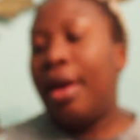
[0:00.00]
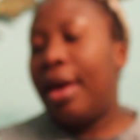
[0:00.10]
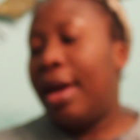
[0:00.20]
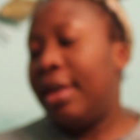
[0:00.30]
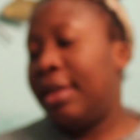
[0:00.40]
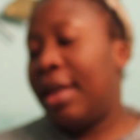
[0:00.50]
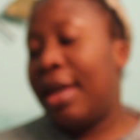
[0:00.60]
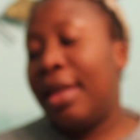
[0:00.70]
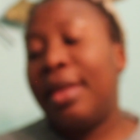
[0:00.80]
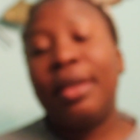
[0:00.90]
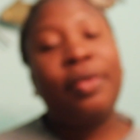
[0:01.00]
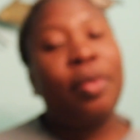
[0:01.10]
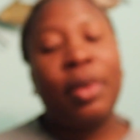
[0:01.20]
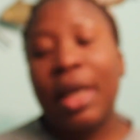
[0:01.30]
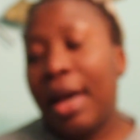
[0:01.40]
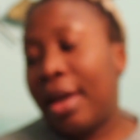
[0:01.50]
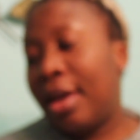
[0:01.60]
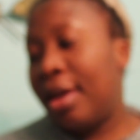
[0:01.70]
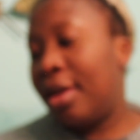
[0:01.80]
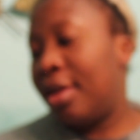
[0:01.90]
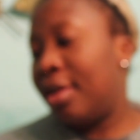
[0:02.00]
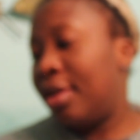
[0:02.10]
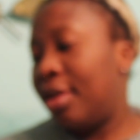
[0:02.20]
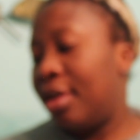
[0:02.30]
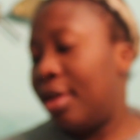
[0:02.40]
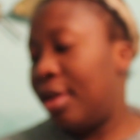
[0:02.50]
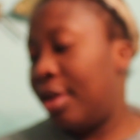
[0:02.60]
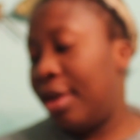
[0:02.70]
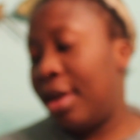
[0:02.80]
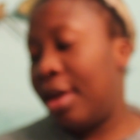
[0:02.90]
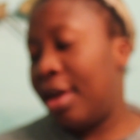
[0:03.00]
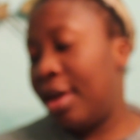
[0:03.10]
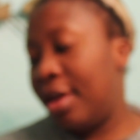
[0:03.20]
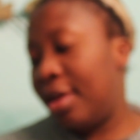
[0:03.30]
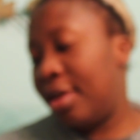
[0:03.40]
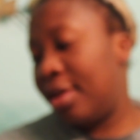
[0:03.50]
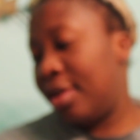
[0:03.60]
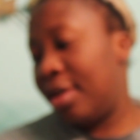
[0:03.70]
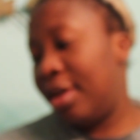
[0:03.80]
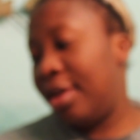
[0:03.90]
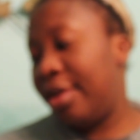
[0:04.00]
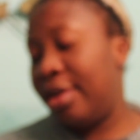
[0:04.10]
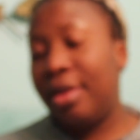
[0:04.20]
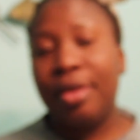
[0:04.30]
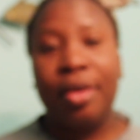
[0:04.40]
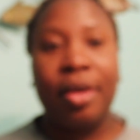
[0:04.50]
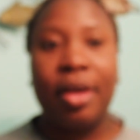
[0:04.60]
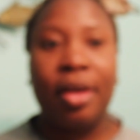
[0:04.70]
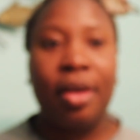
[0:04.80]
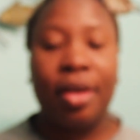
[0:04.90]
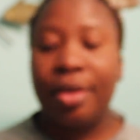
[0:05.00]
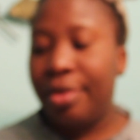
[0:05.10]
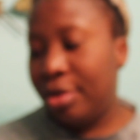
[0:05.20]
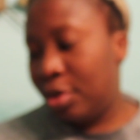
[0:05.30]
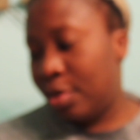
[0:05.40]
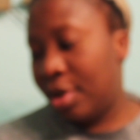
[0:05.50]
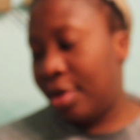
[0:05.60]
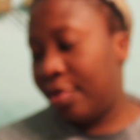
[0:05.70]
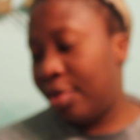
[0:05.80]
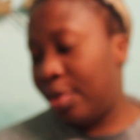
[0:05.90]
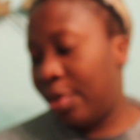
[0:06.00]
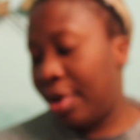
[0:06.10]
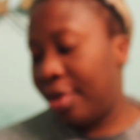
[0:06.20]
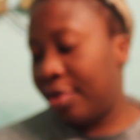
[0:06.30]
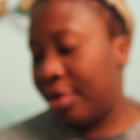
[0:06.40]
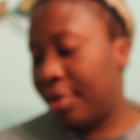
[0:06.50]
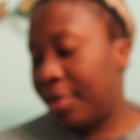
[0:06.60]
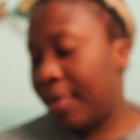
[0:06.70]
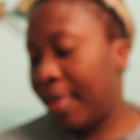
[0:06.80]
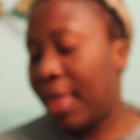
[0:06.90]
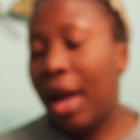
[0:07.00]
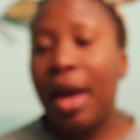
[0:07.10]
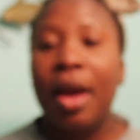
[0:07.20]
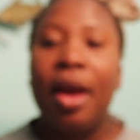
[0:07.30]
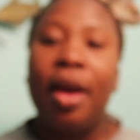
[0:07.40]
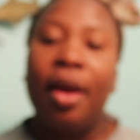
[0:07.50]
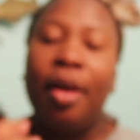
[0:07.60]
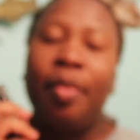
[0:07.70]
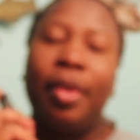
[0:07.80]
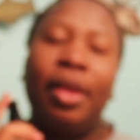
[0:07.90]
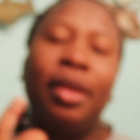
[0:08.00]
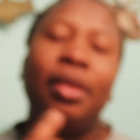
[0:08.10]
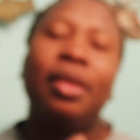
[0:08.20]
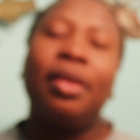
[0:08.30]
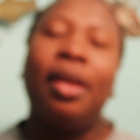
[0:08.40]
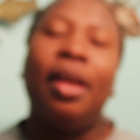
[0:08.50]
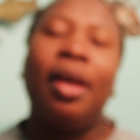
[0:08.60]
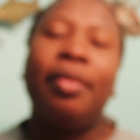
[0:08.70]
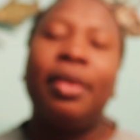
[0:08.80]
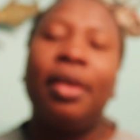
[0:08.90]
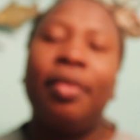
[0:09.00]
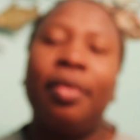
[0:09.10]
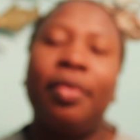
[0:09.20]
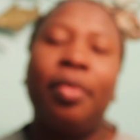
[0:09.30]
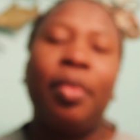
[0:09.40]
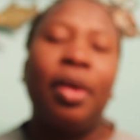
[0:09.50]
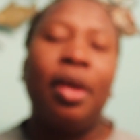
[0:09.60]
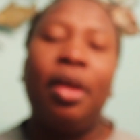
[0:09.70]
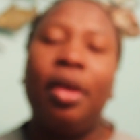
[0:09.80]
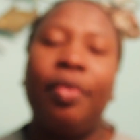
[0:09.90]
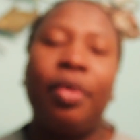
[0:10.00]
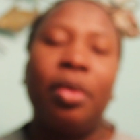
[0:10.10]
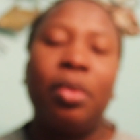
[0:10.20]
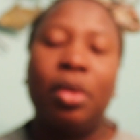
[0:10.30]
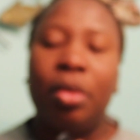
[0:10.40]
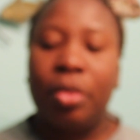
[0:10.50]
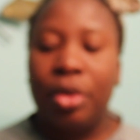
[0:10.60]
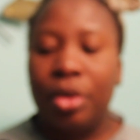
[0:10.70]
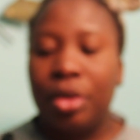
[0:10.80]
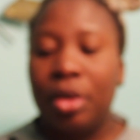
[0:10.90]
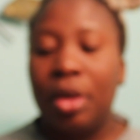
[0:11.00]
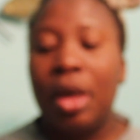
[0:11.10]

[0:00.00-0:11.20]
Guys, I get this from Target. You can get any organic rose water from wherever. But this is a lifesaver for me. I love you so much.